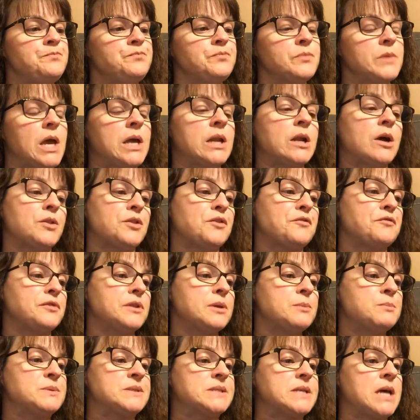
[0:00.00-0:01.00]
And on the
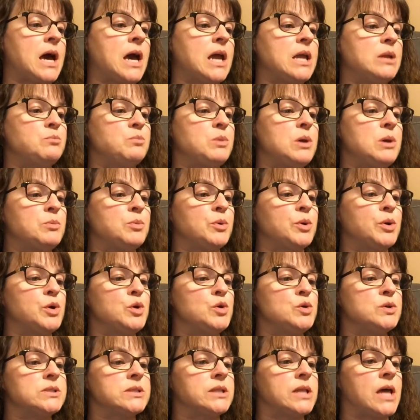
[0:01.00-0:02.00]
flip side, people
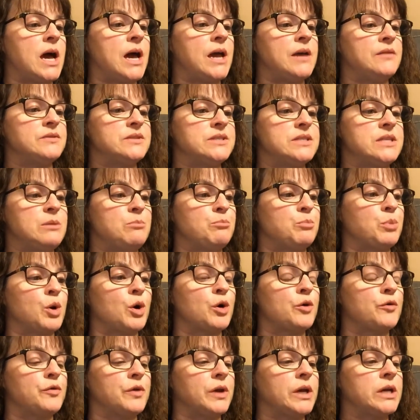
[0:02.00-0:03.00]
whose lives seem
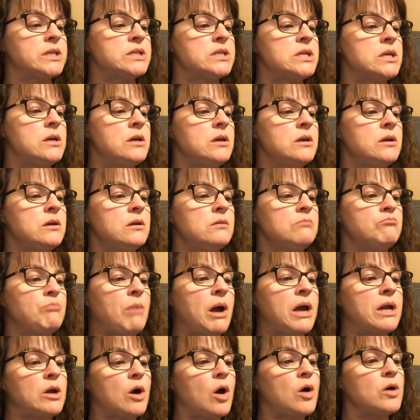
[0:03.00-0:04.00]
perfect
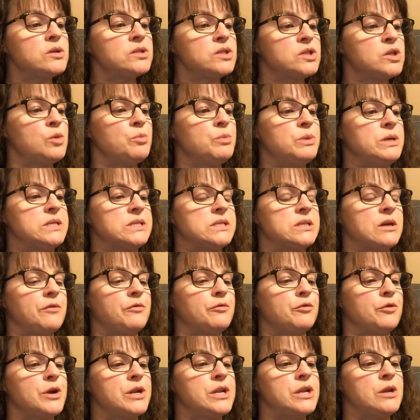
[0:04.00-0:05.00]
might also be
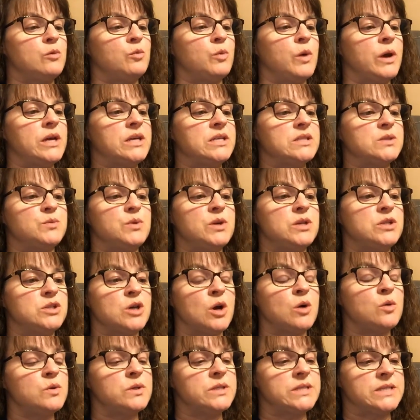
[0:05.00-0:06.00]
suffering in ways we
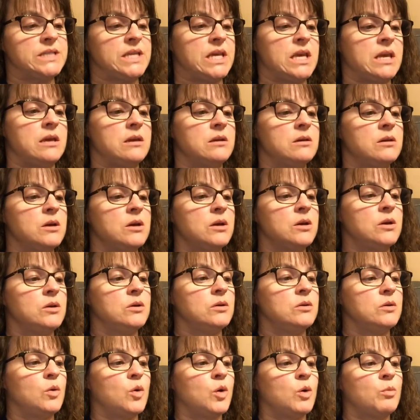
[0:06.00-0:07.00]
don't see,
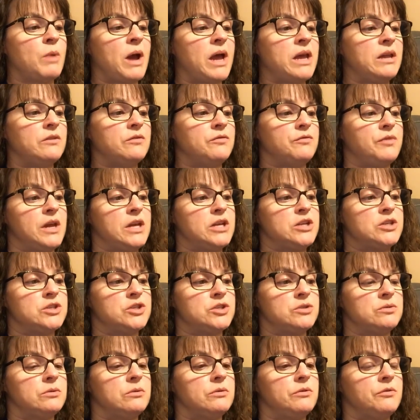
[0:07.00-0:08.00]
or might
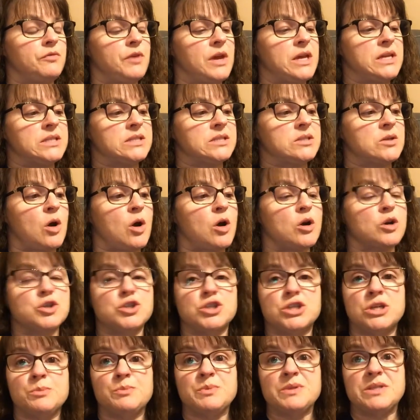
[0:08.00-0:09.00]
face, face
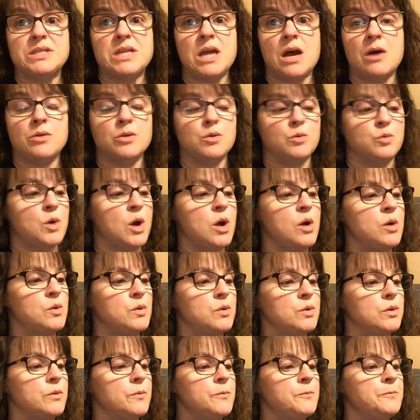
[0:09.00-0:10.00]
hardships down the road.